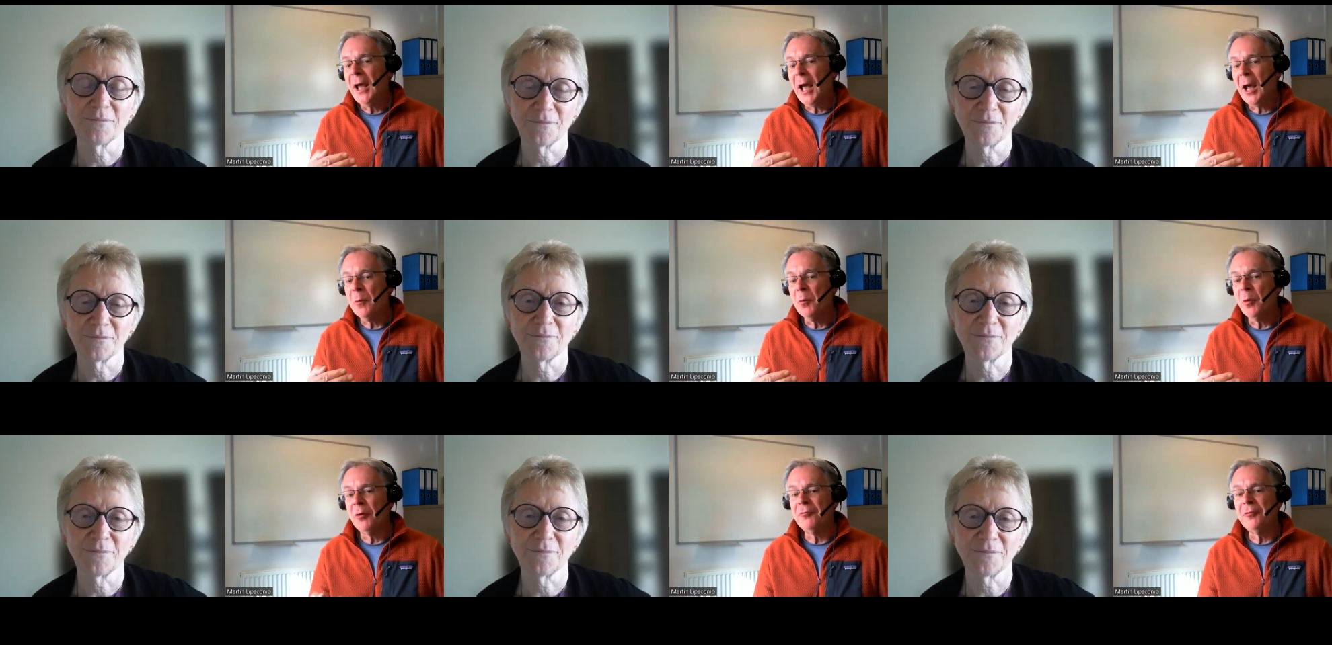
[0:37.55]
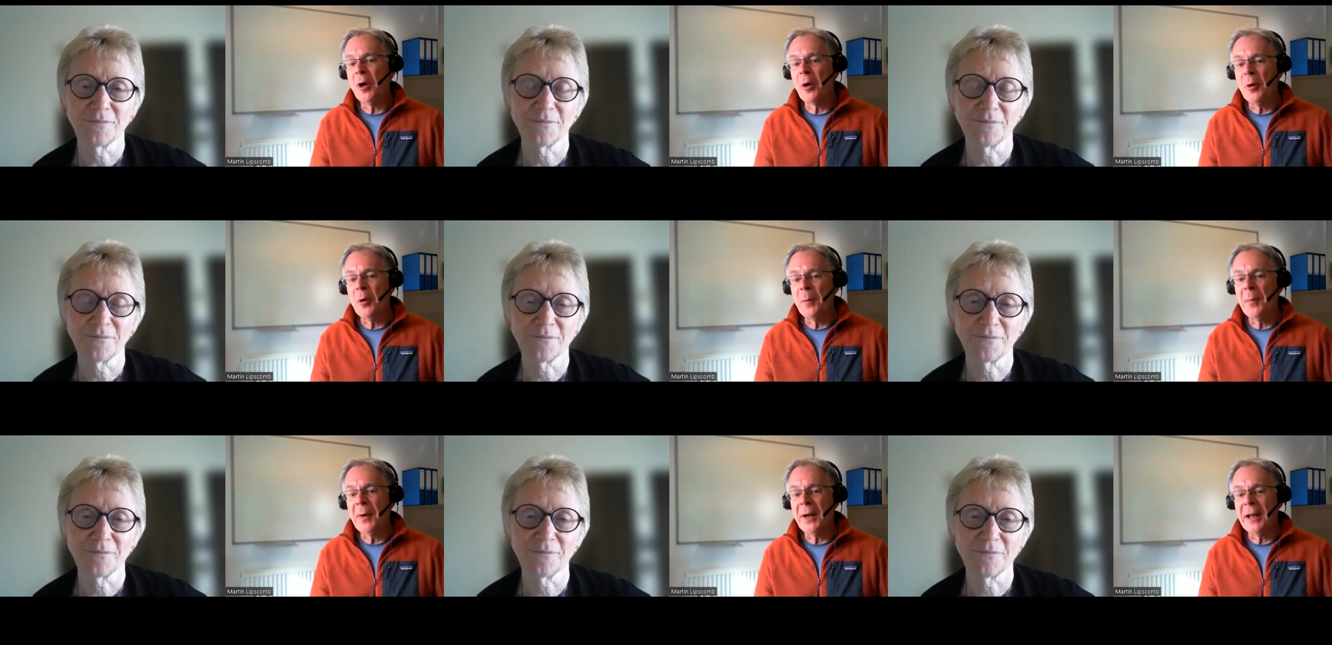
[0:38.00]
Speaker 1: and what
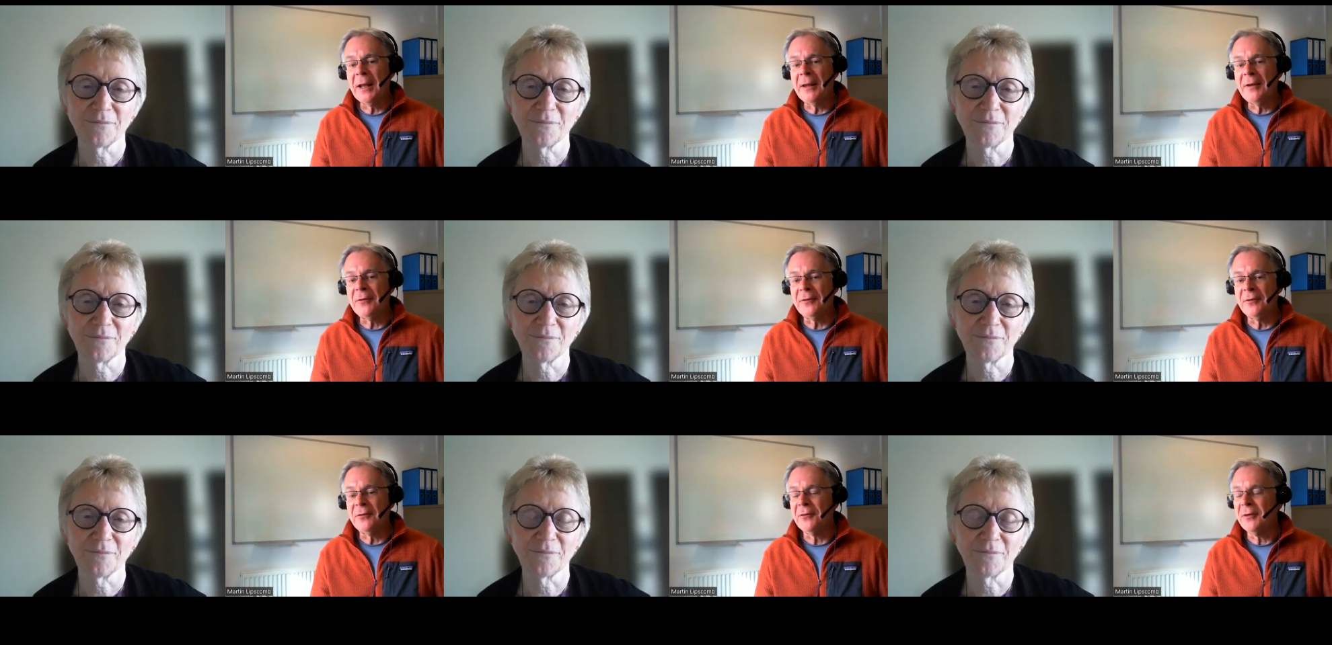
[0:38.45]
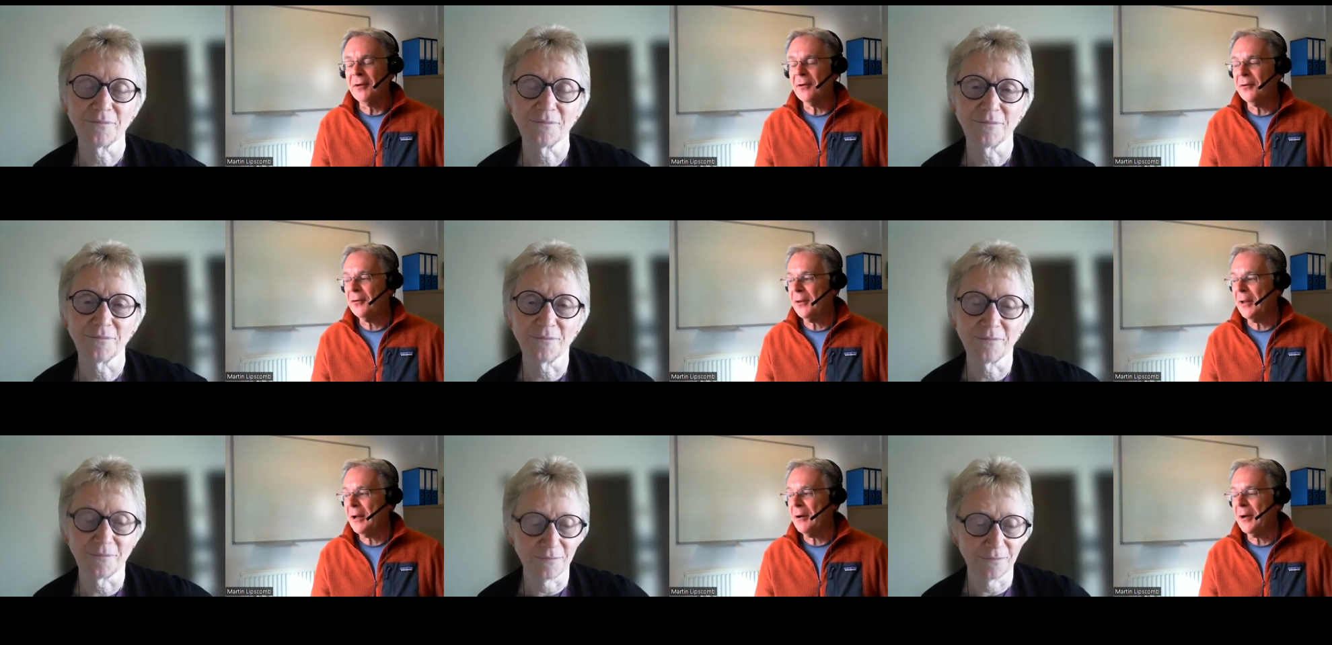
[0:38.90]
role and place does
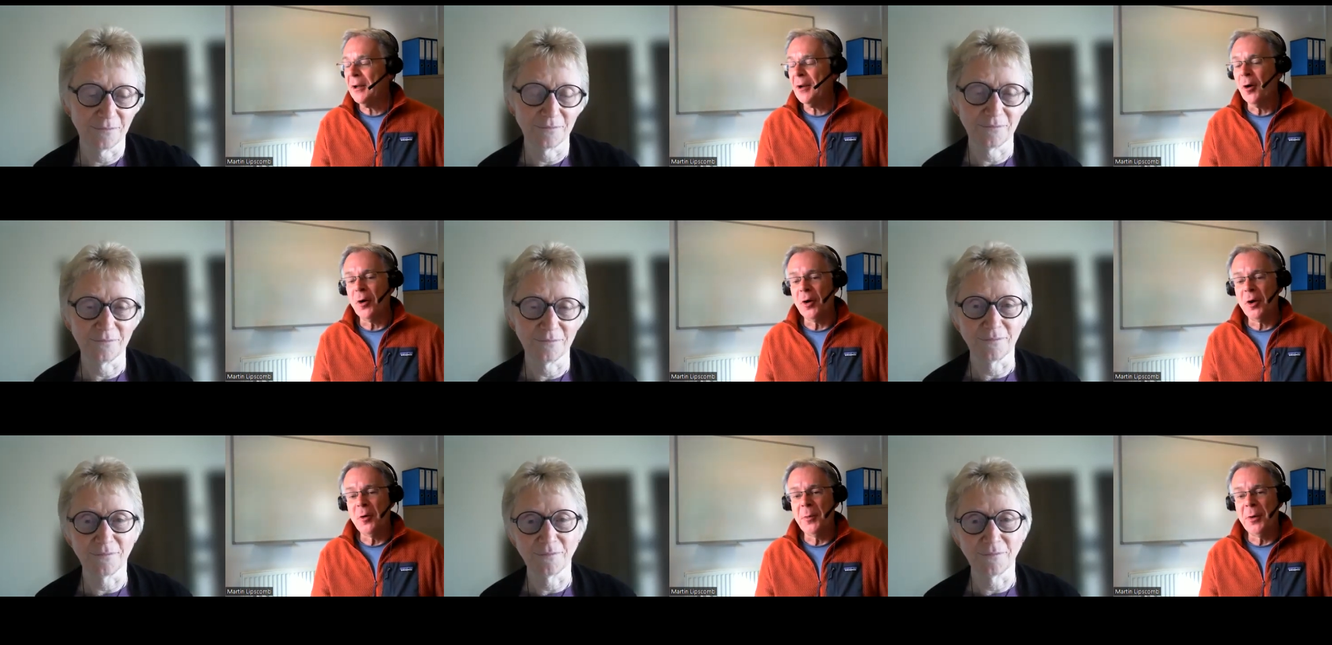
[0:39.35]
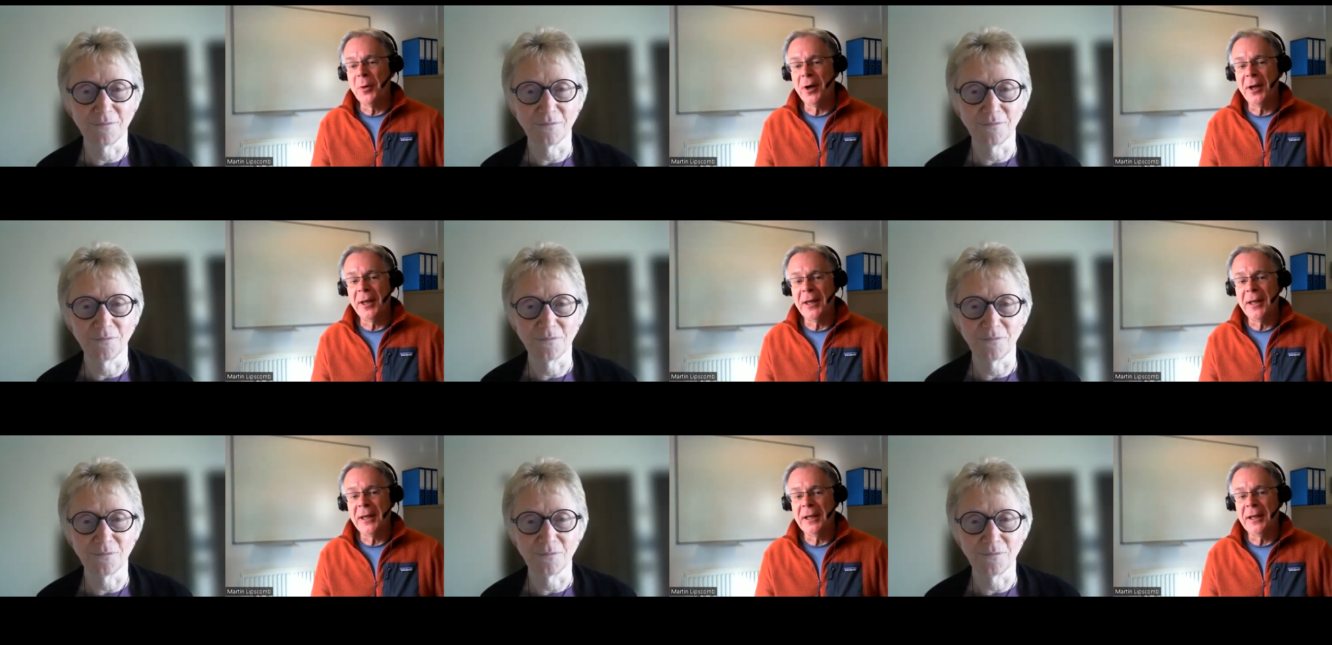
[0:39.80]
this theory
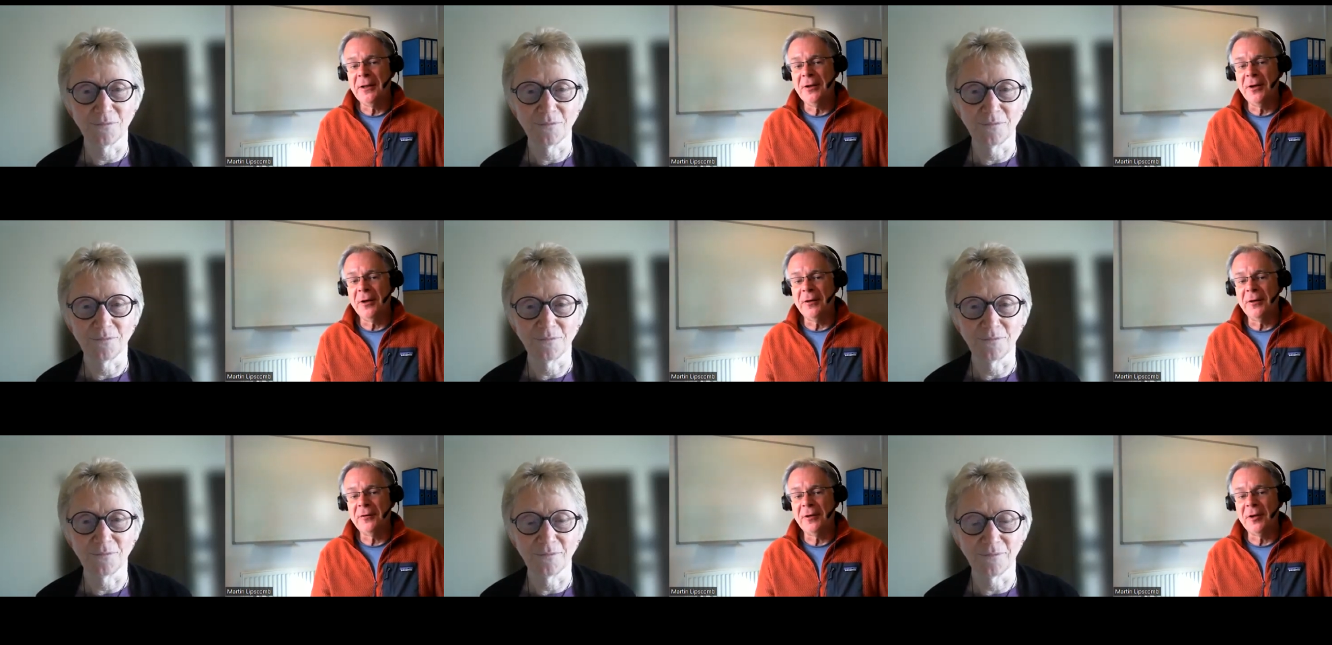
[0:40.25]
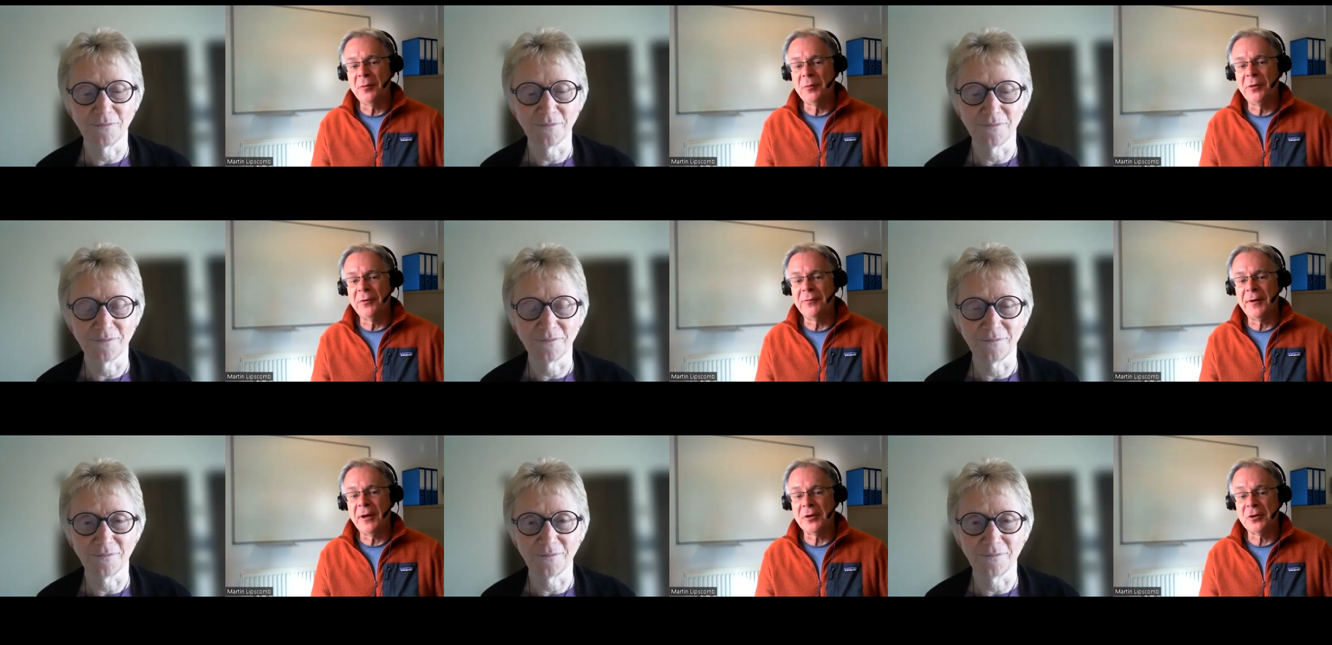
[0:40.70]
occupy in nursing's
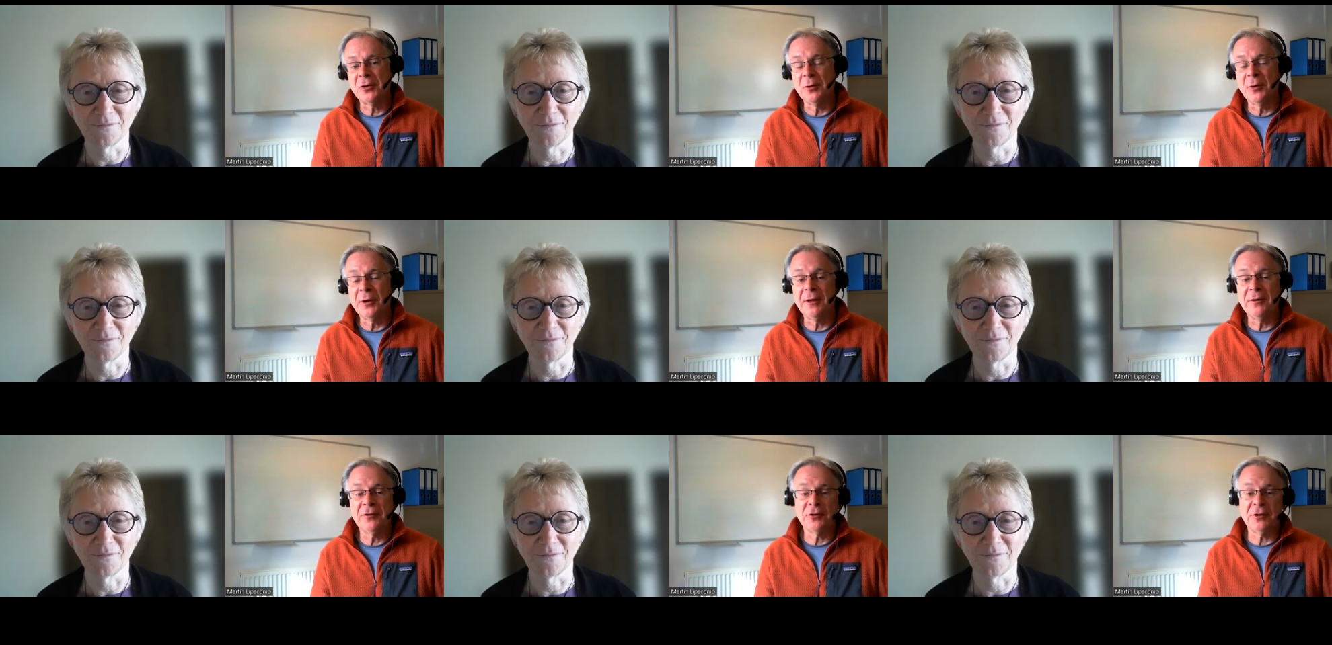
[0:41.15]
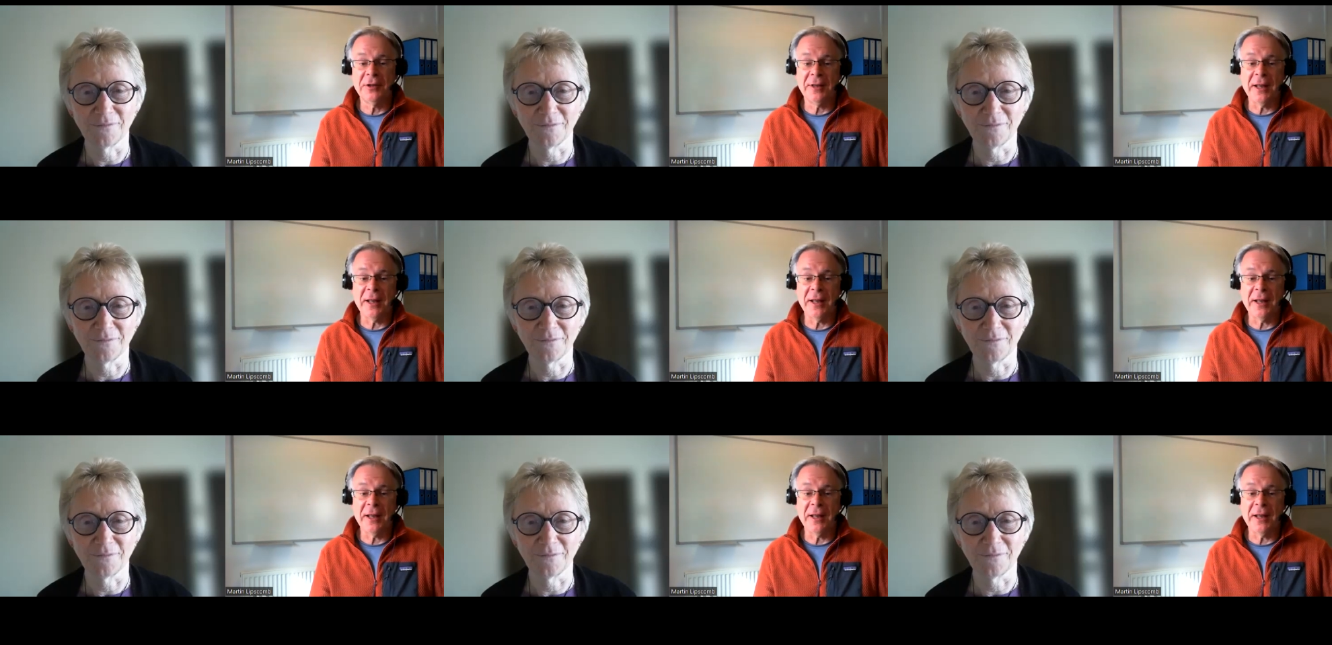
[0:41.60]
professional history?